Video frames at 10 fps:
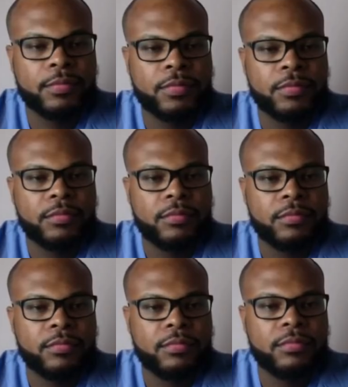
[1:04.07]

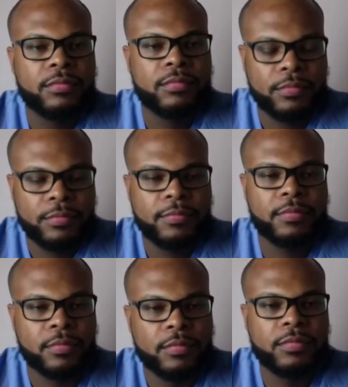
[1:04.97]

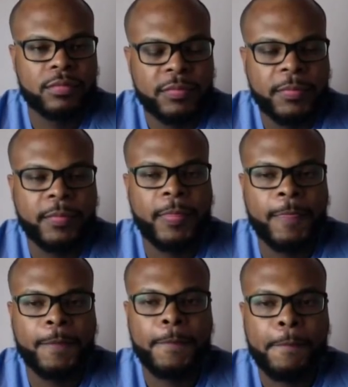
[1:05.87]

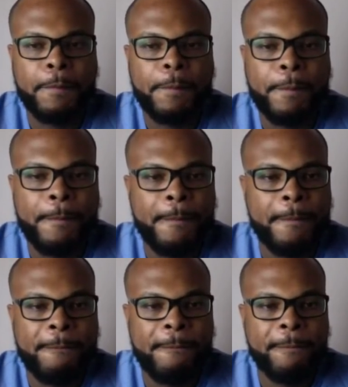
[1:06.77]

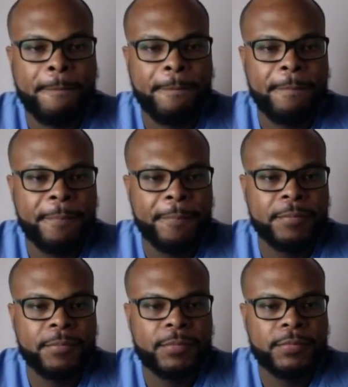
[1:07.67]

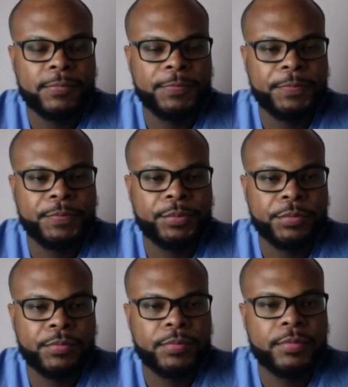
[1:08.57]

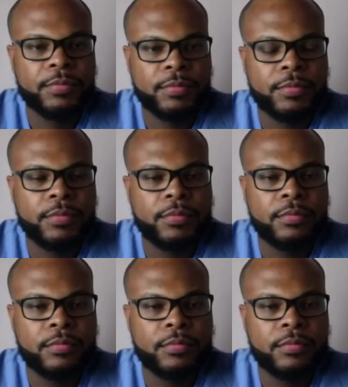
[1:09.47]
No words are spoken by the person on screen.